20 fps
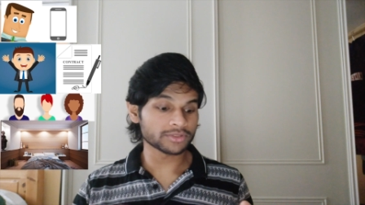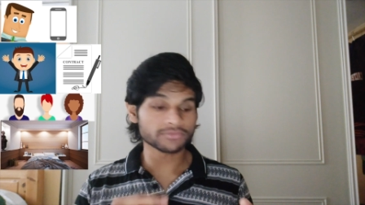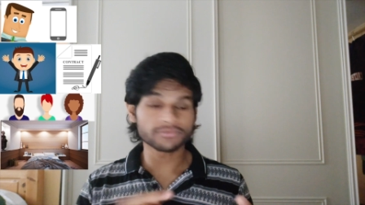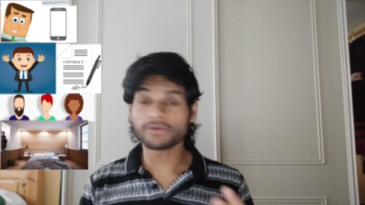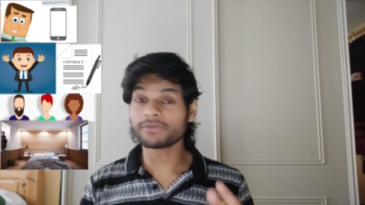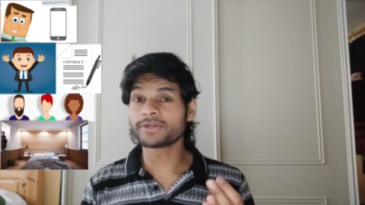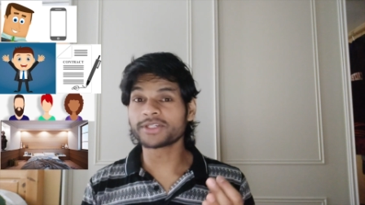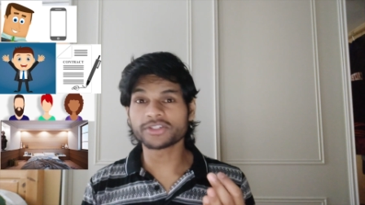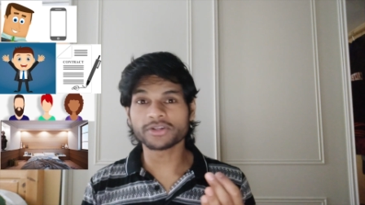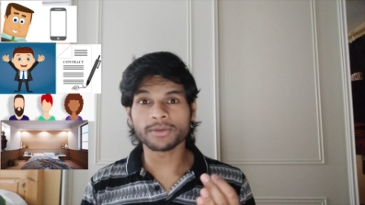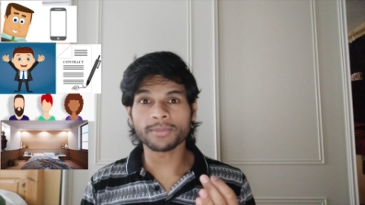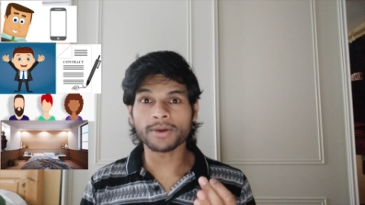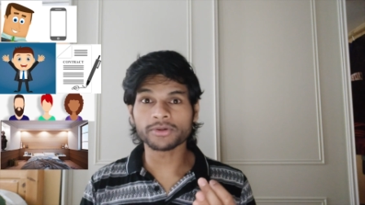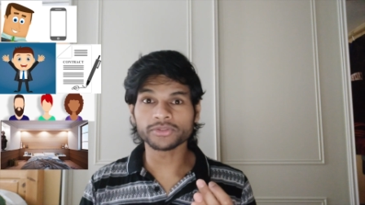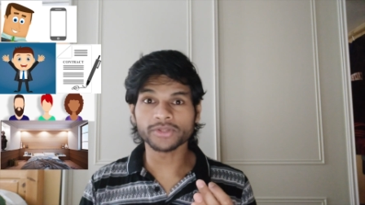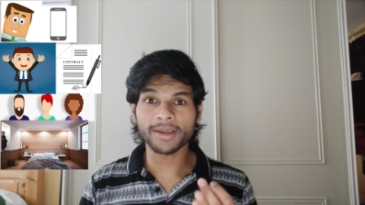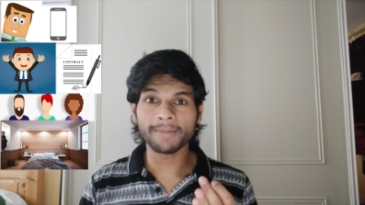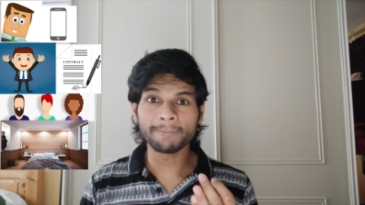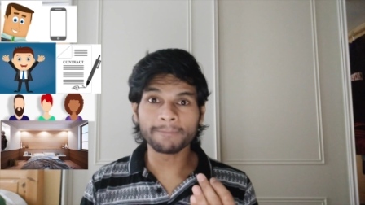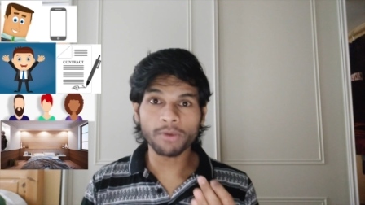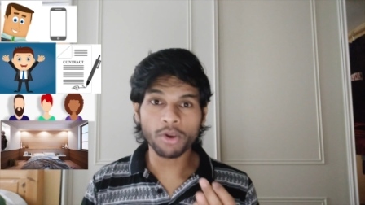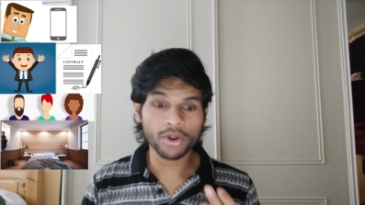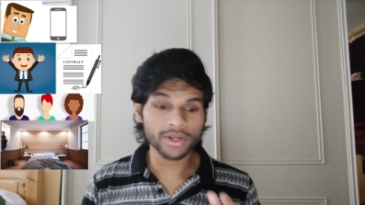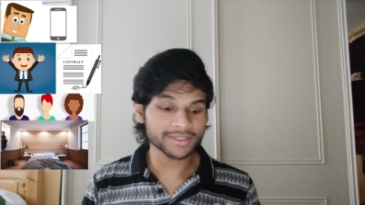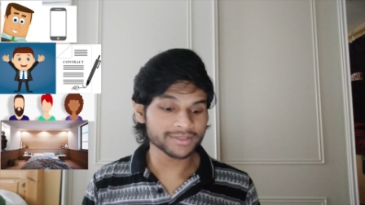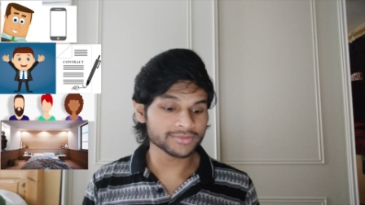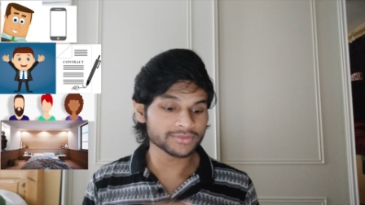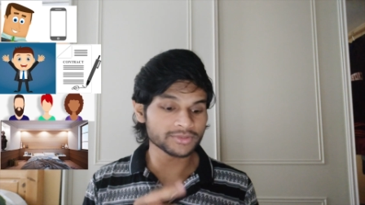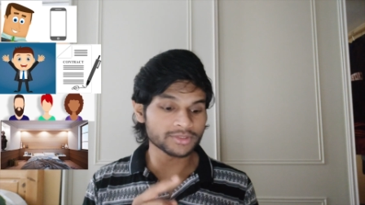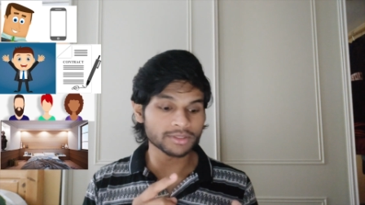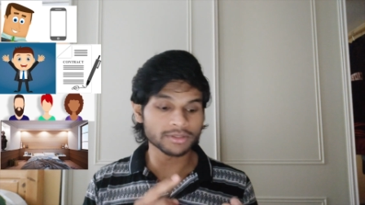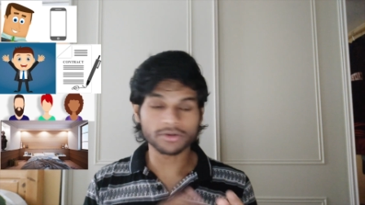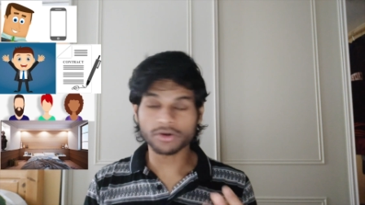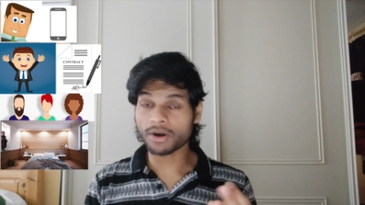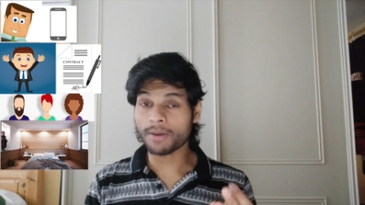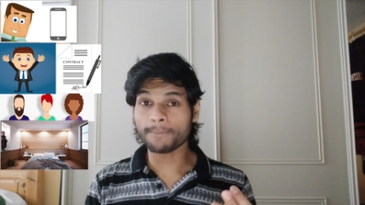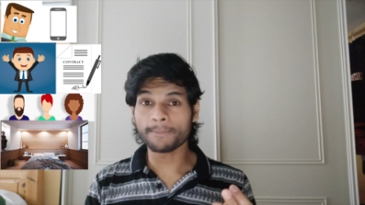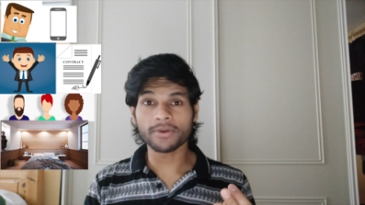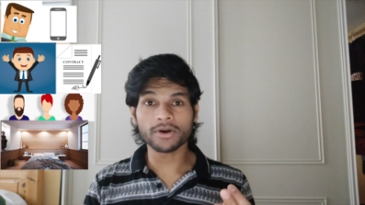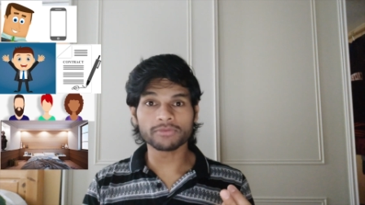information about the employees, the
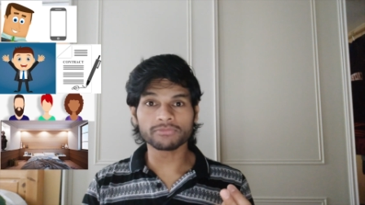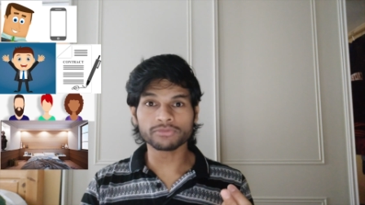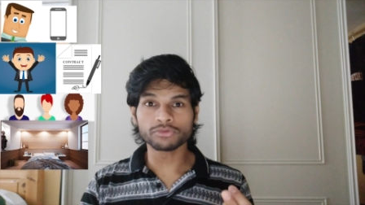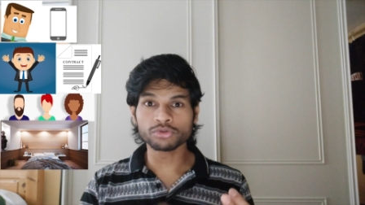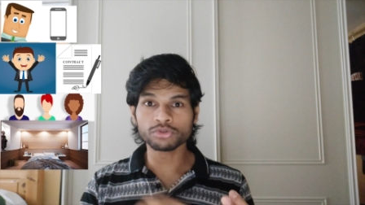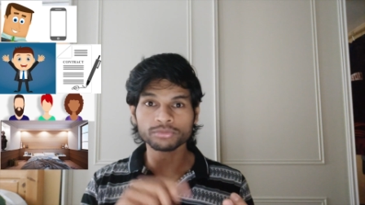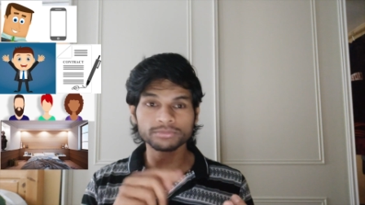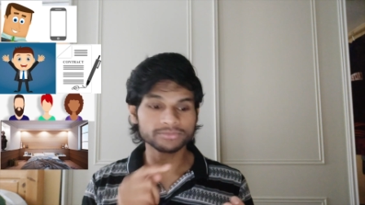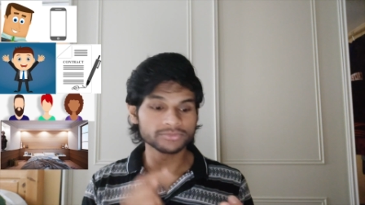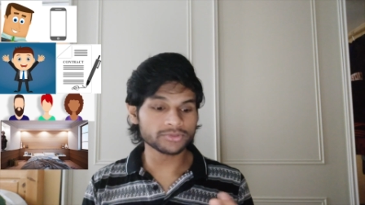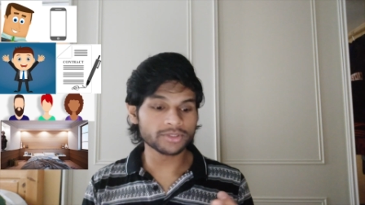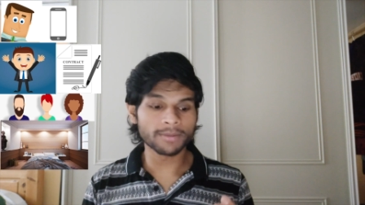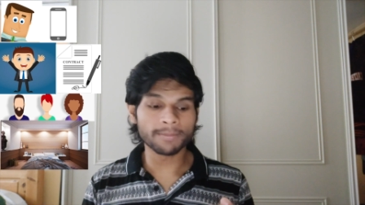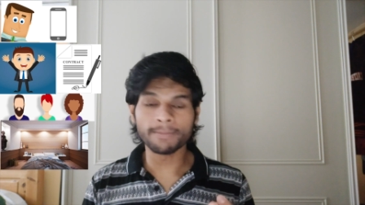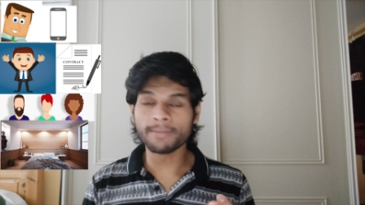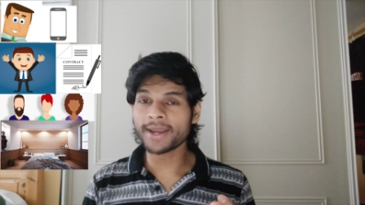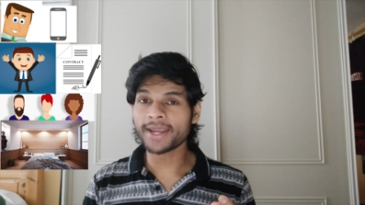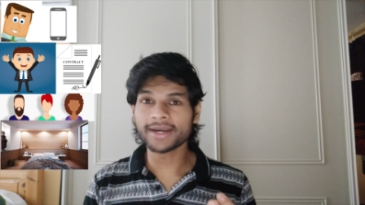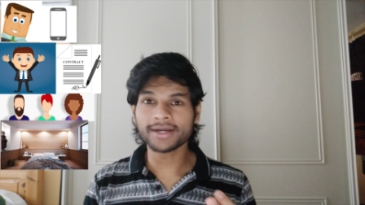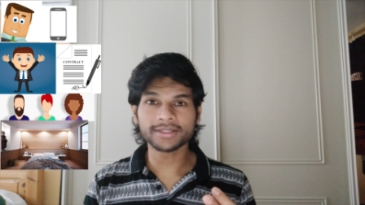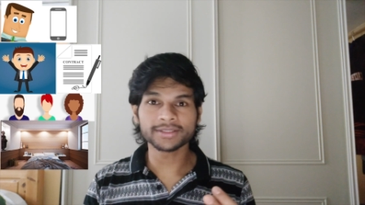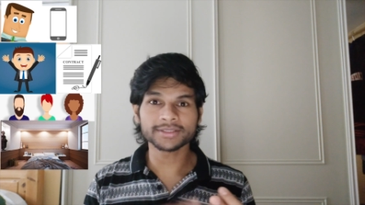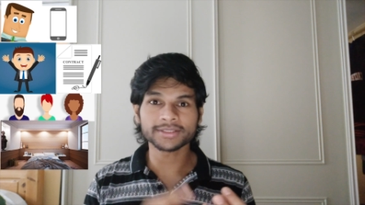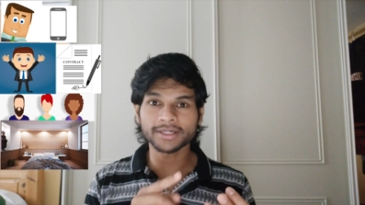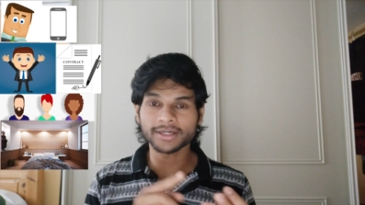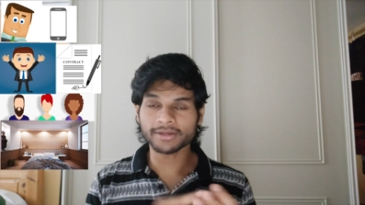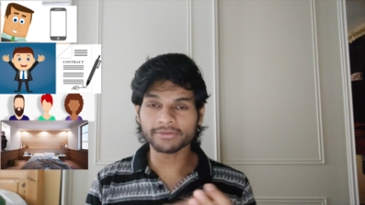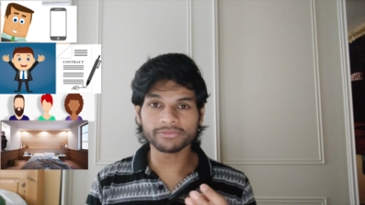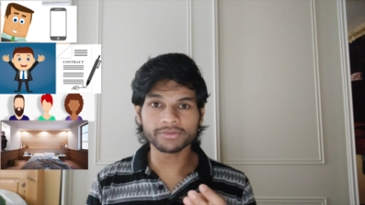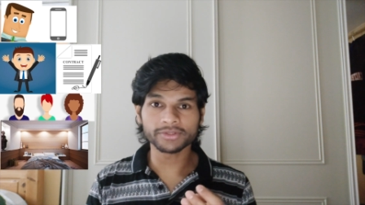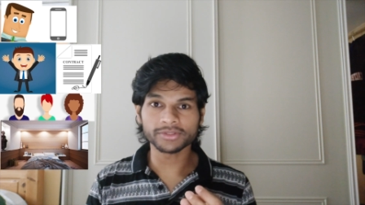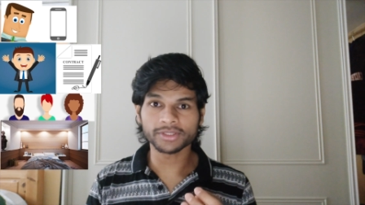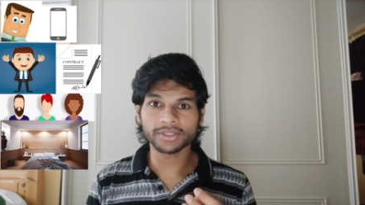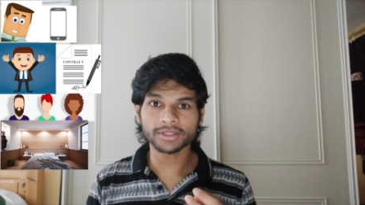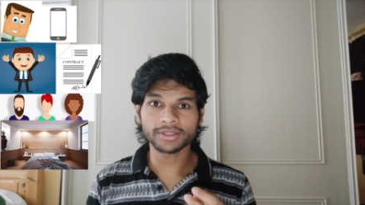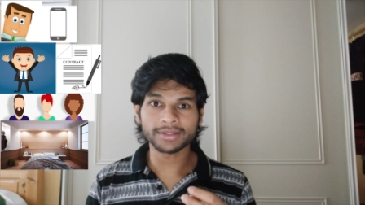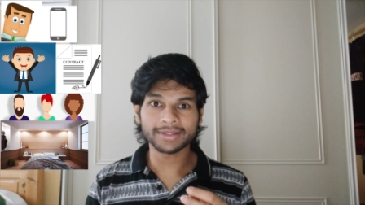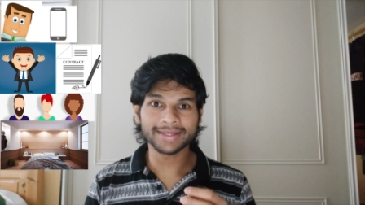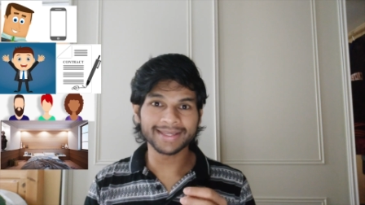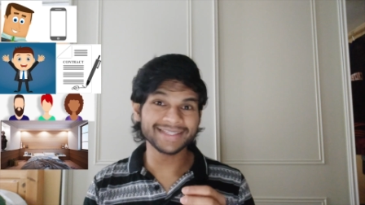number of rooms, the beds, and
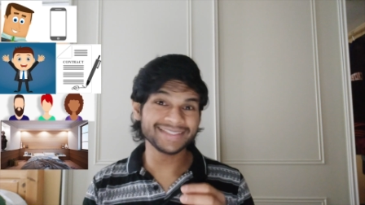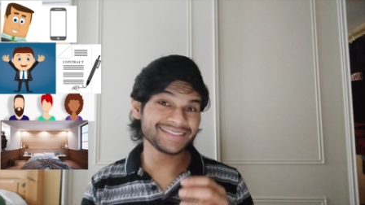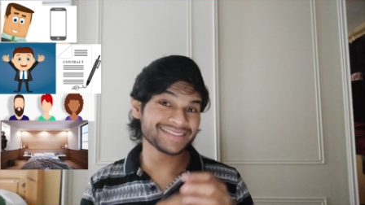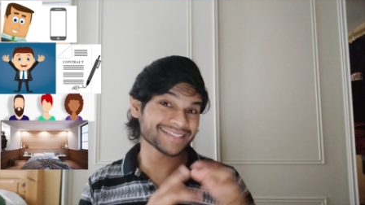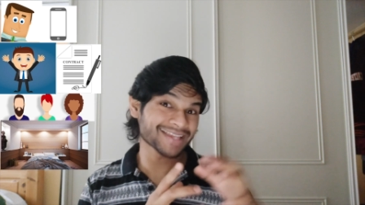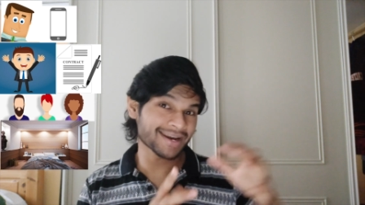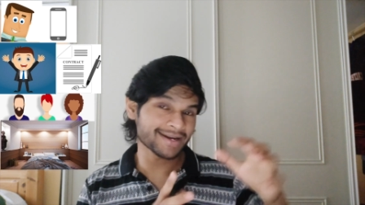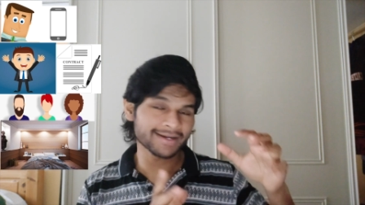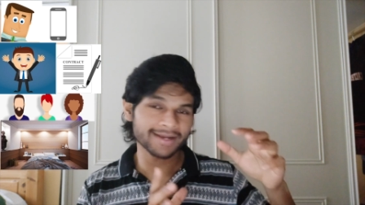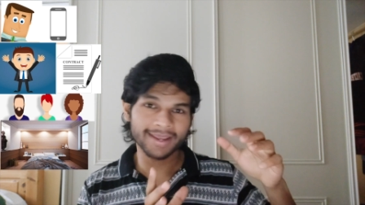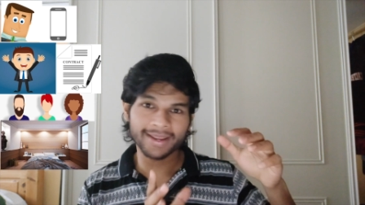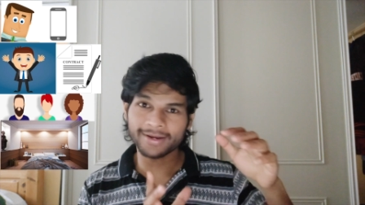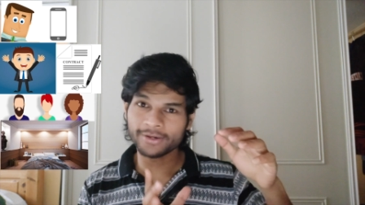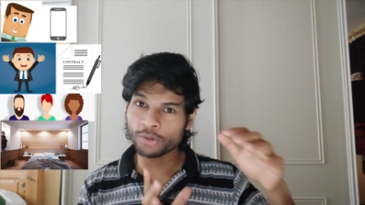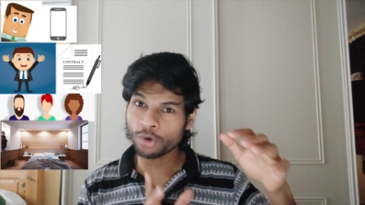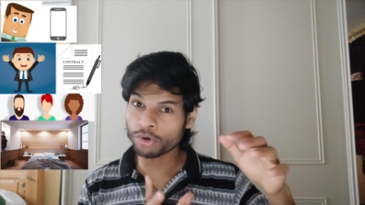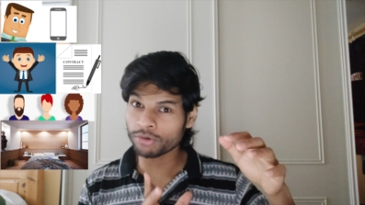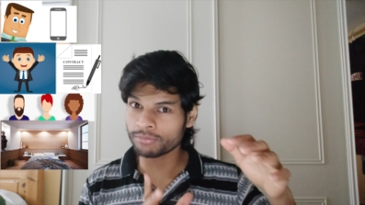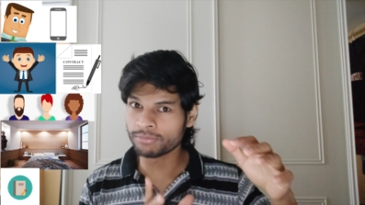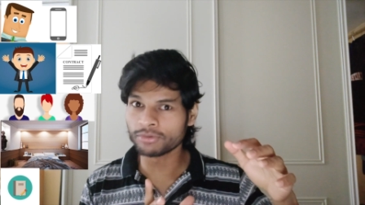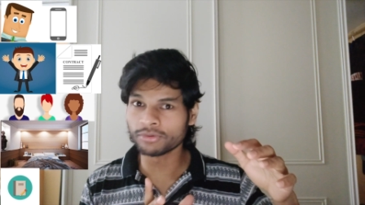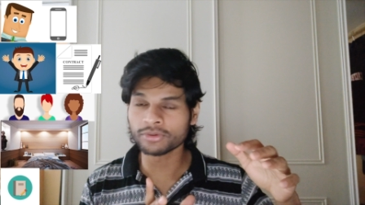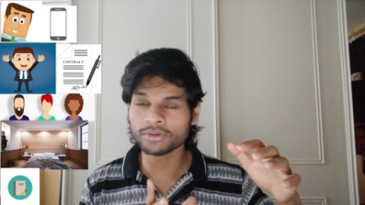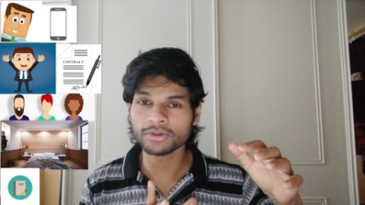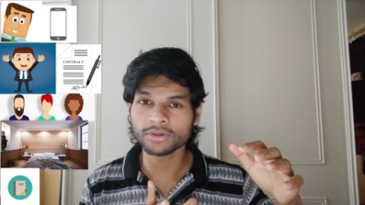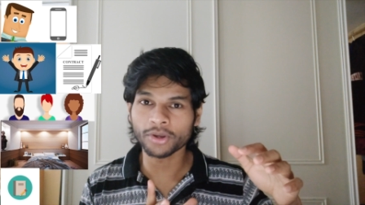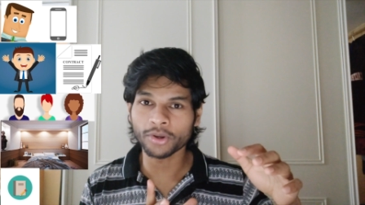everything inside a notebook.